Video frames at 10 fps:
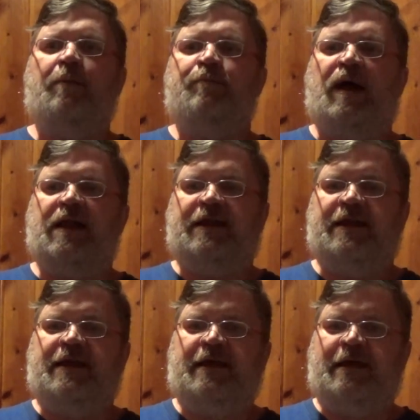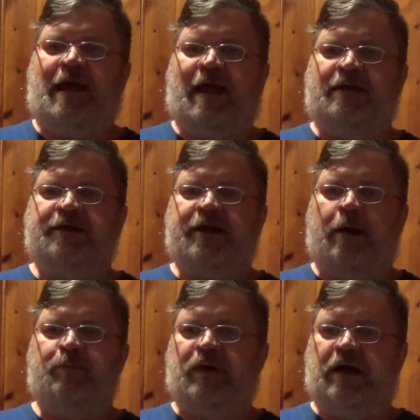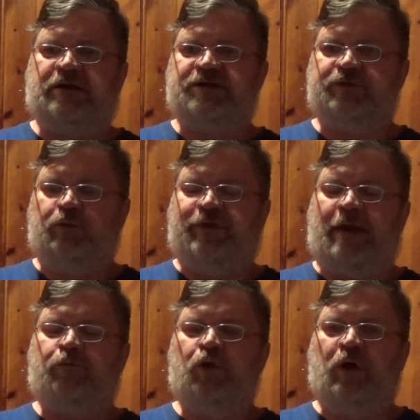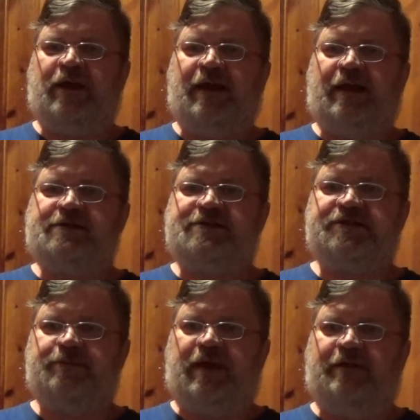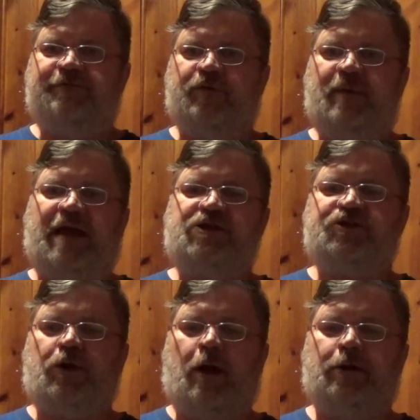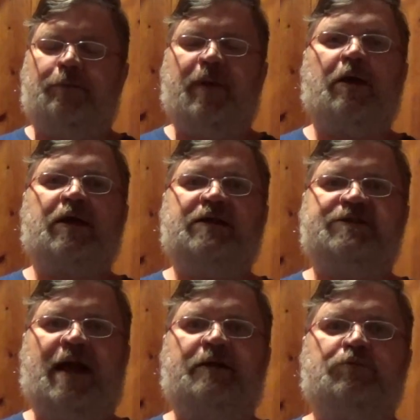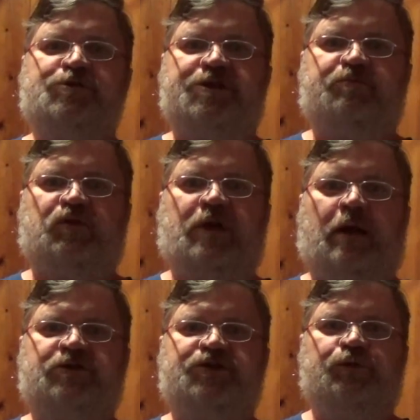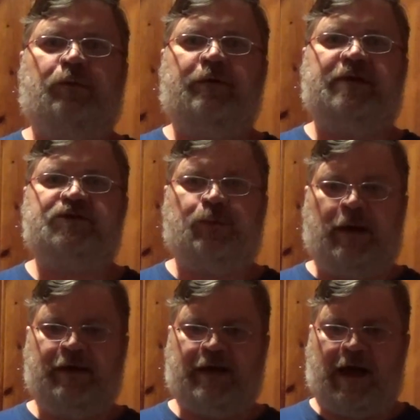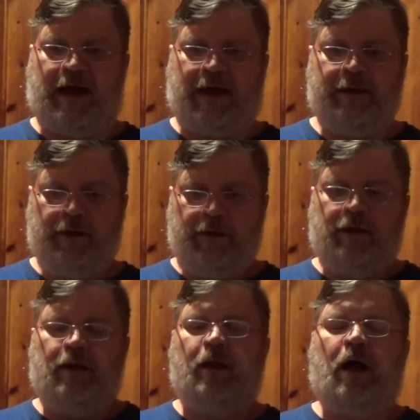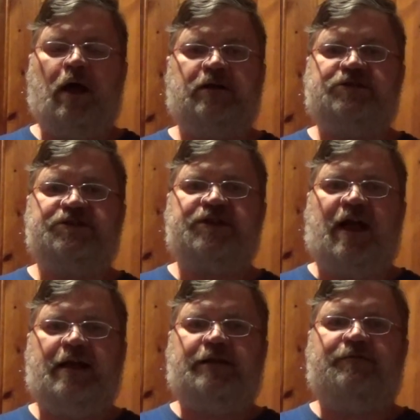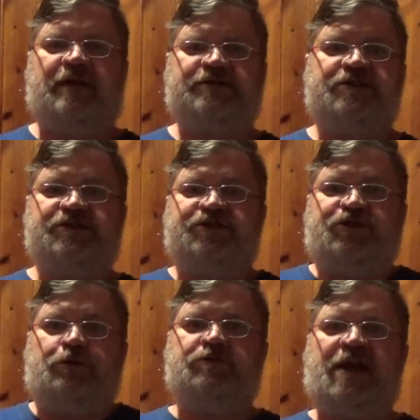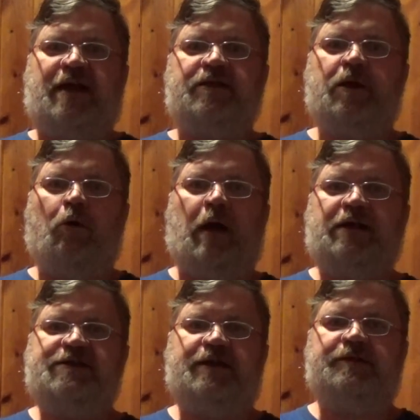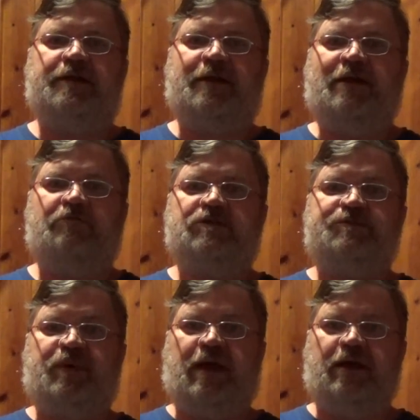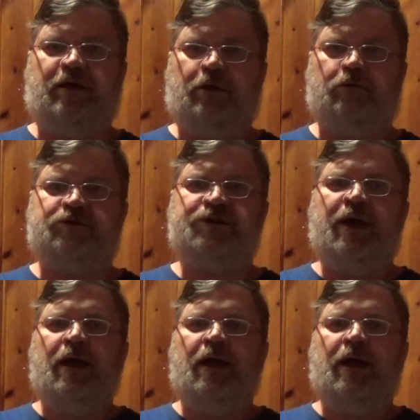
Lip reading: but he ended up, they were looking into some information on America's energy production. Well, this one guy, just kind of as a stooge, had no idea that he was being used,